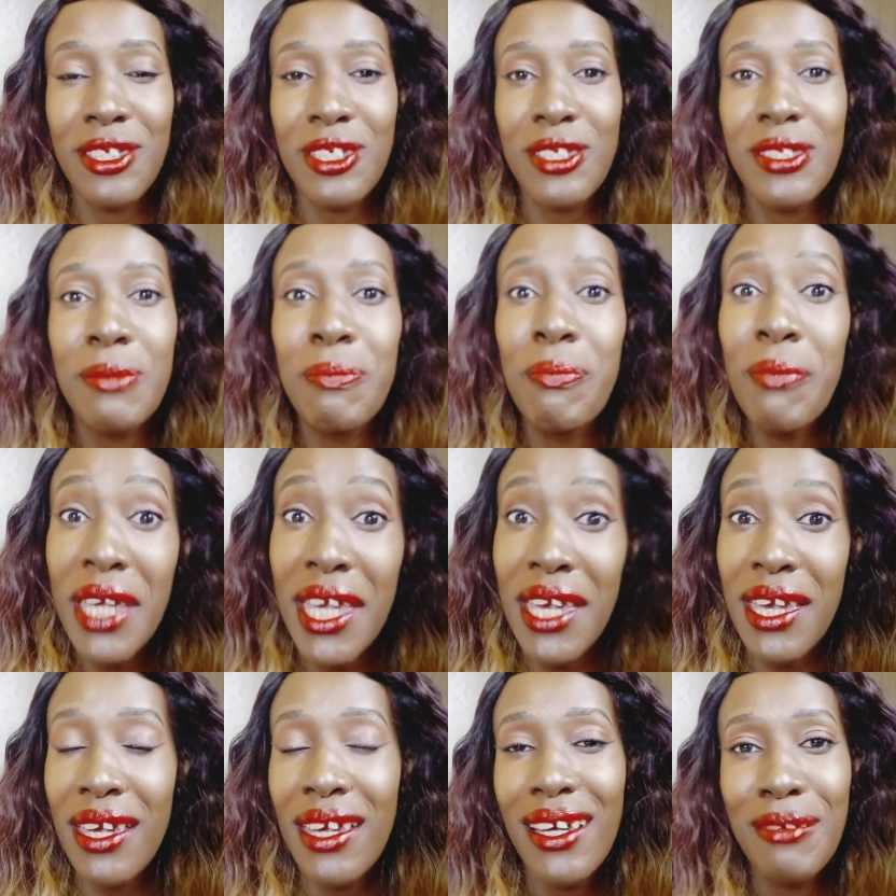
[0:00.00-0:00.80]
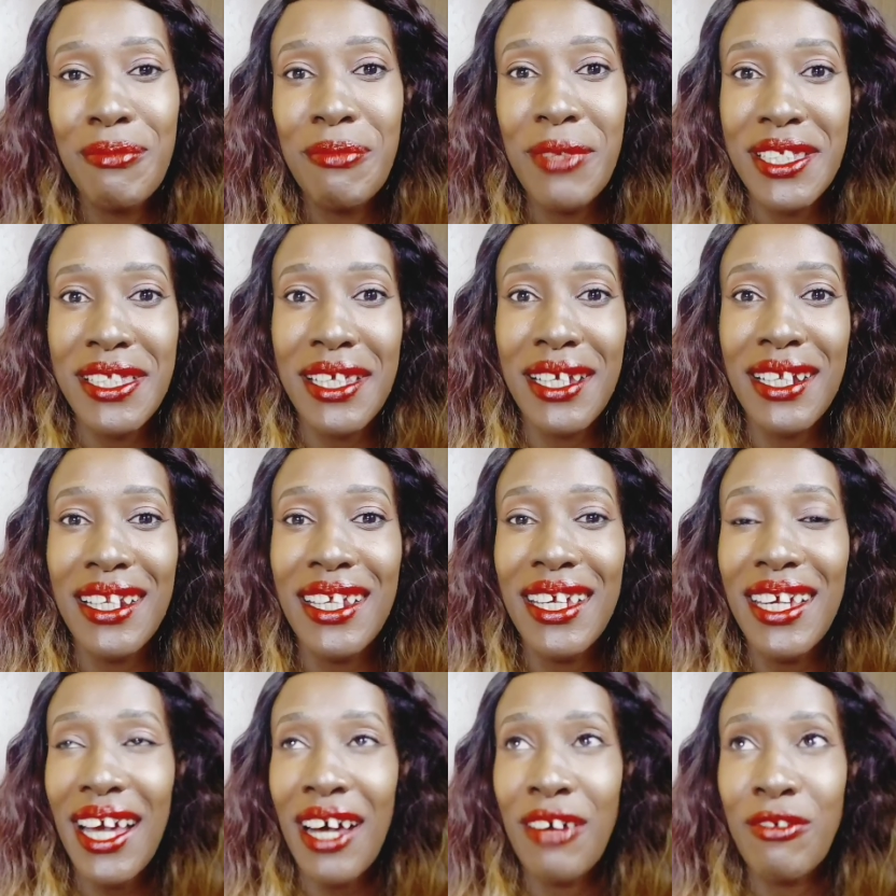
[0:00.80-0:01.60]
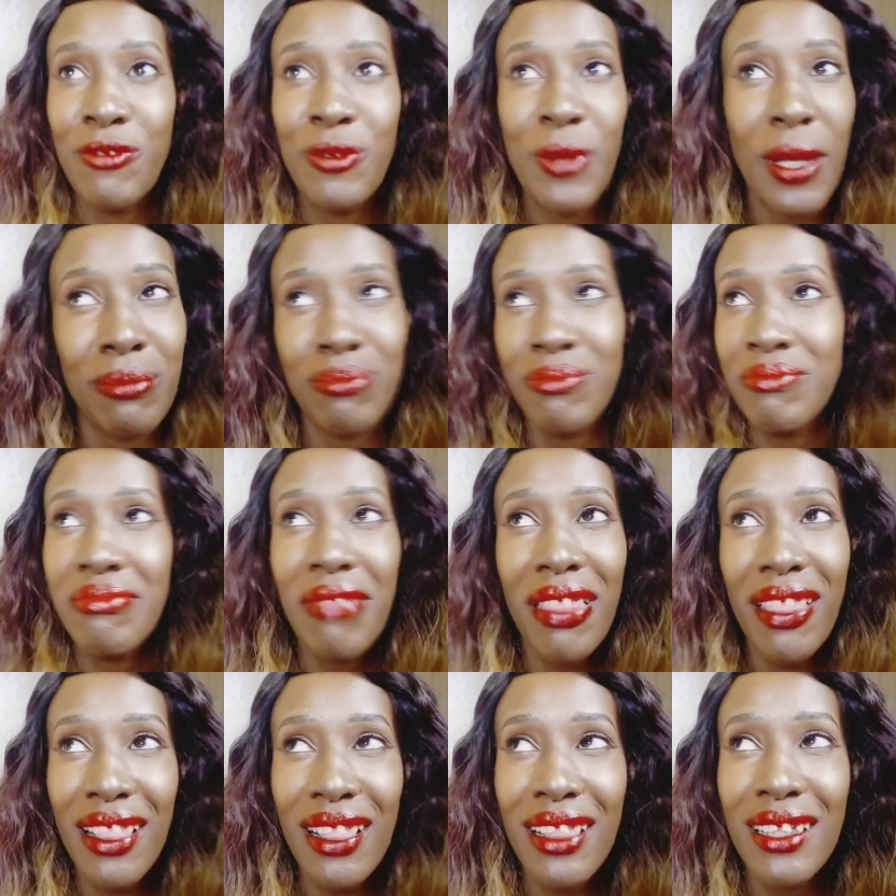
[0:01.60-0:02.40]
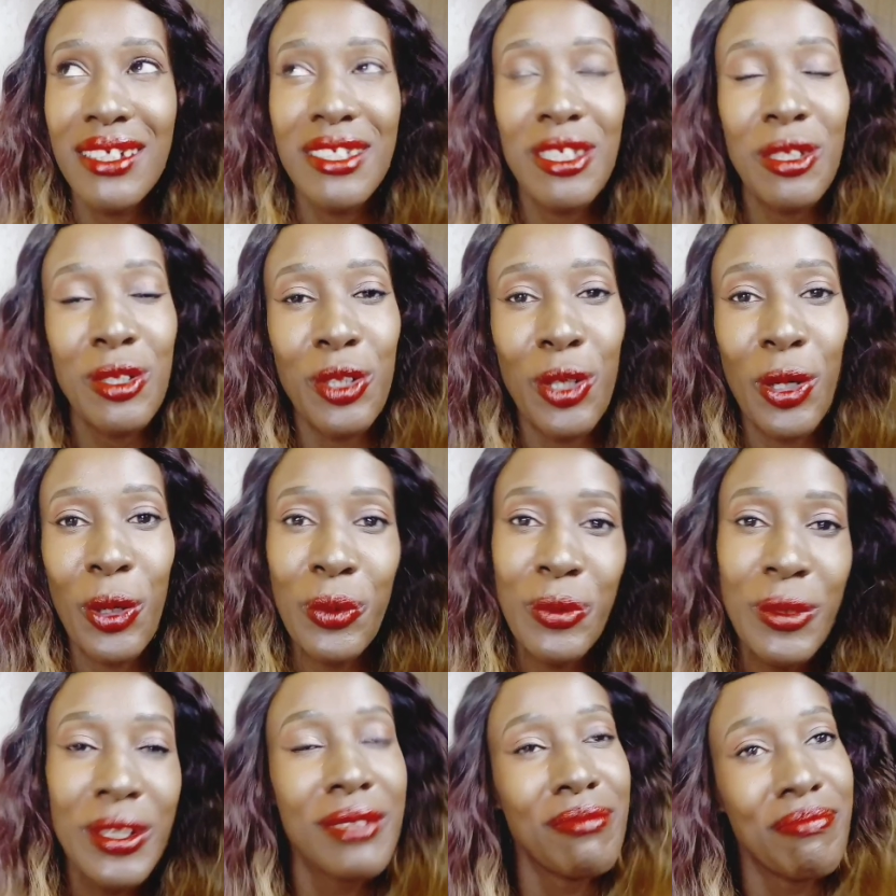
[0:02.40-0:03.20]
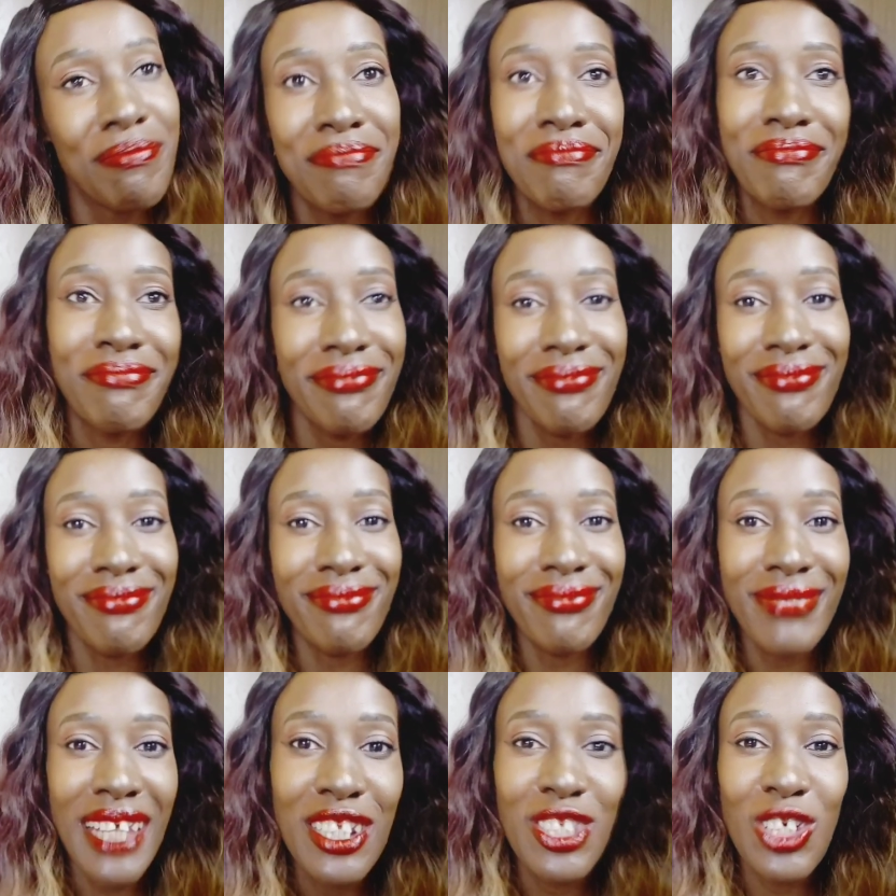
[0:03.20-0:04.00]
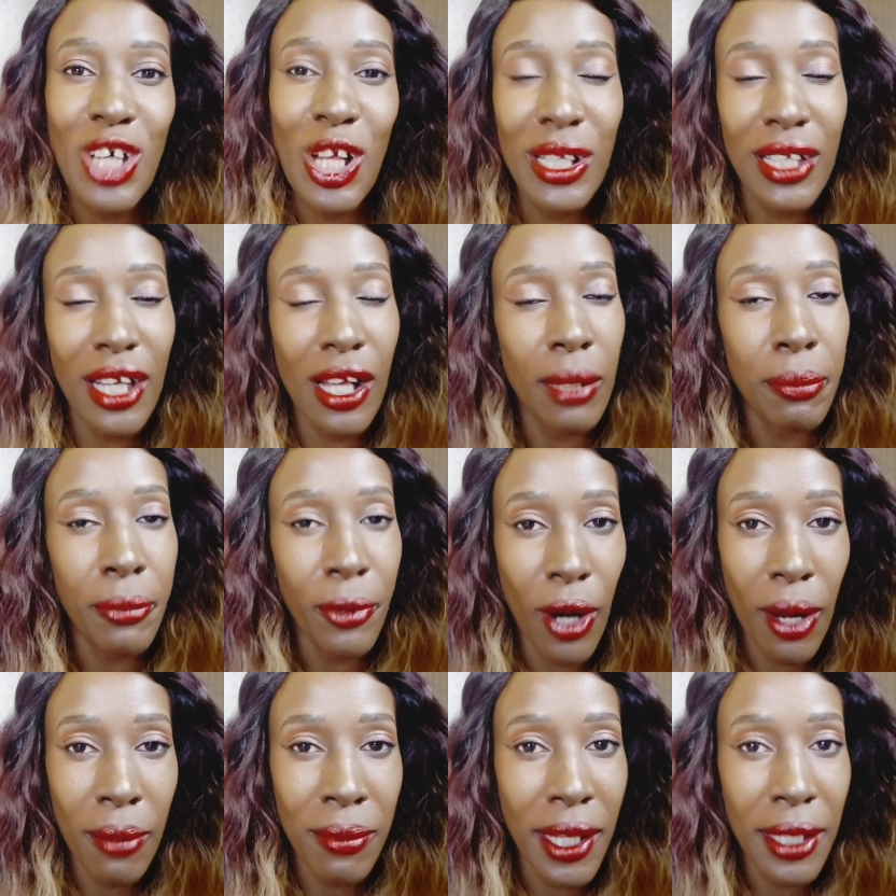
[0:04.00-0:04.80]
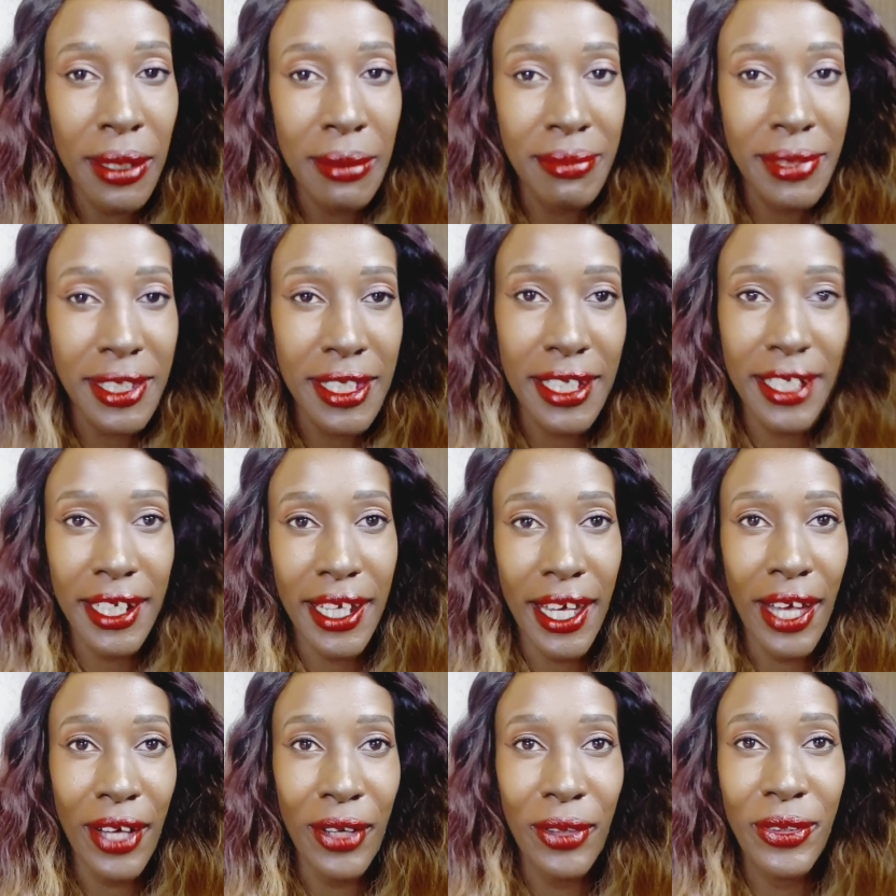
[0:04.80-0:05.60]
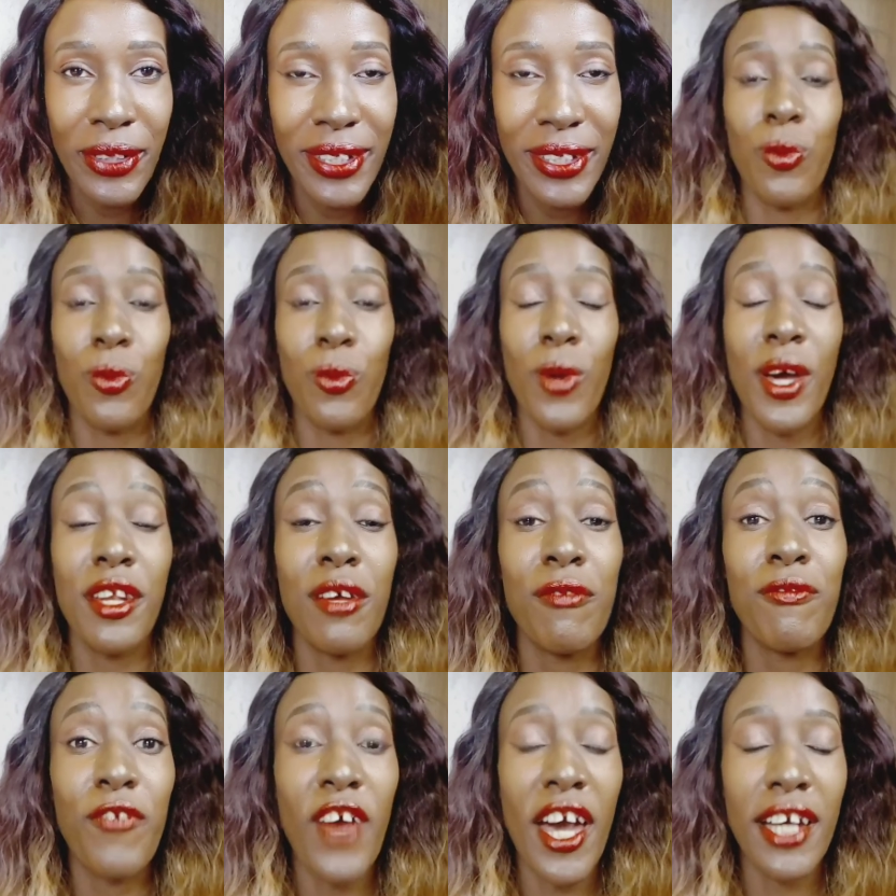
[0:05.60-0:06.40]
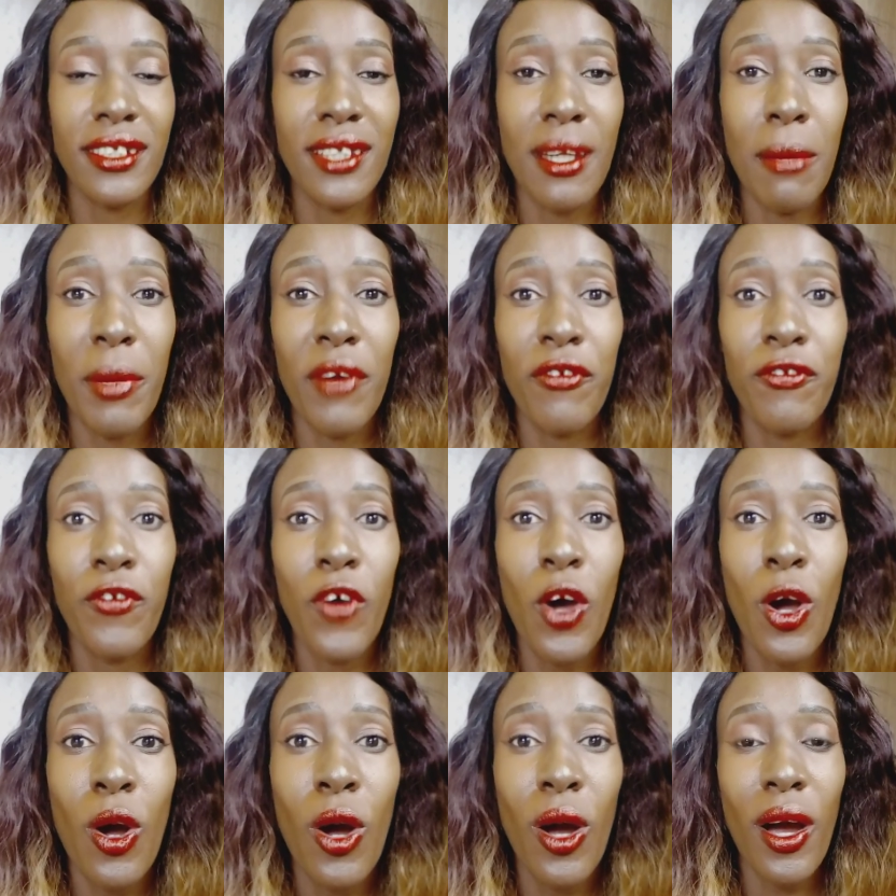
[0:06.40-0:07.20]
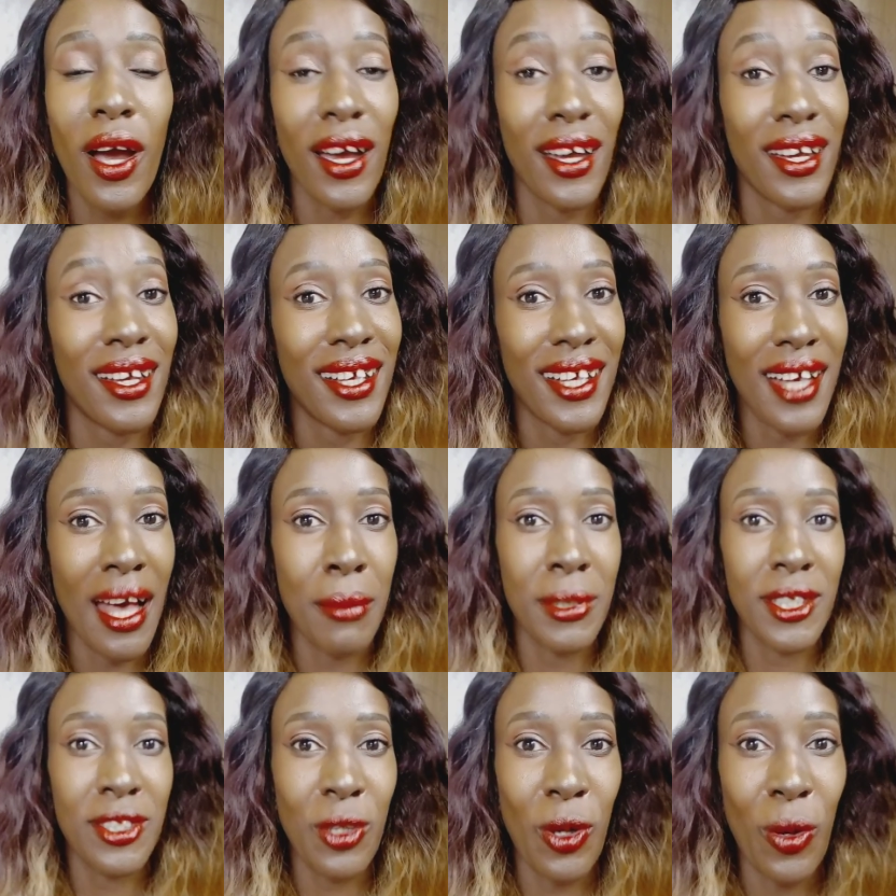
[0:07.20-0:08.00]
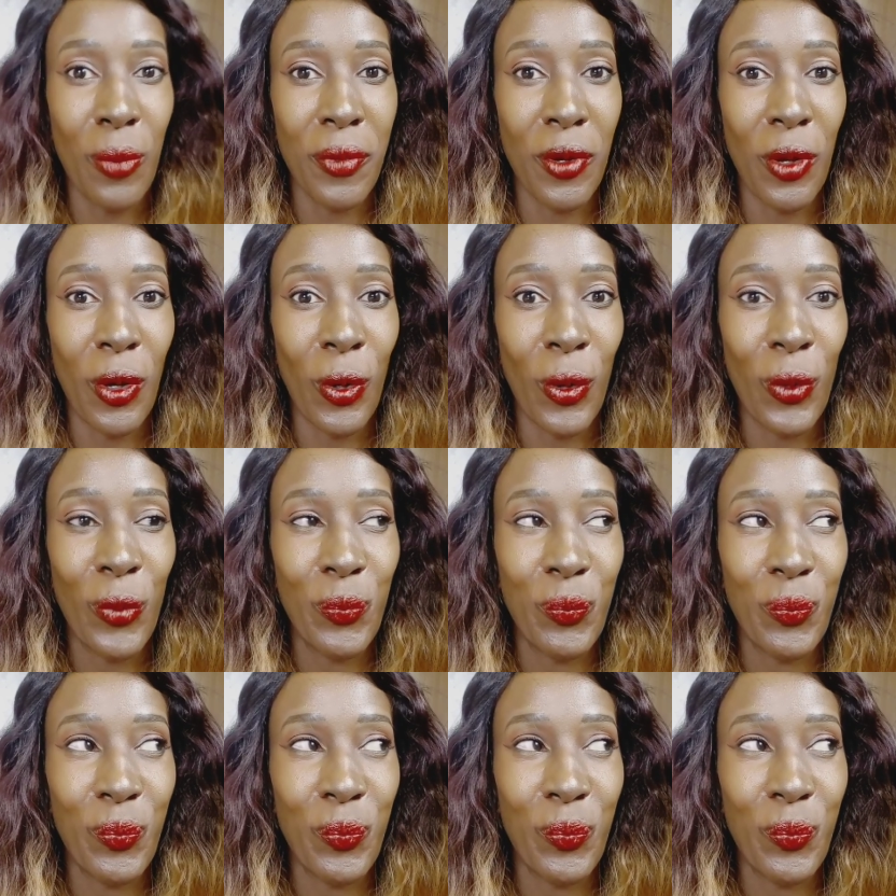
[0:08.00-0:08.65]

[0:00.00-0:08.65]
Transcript: just me, basically, you know, tall girl problems, you know. Random fact number four, I'm a Scorpio.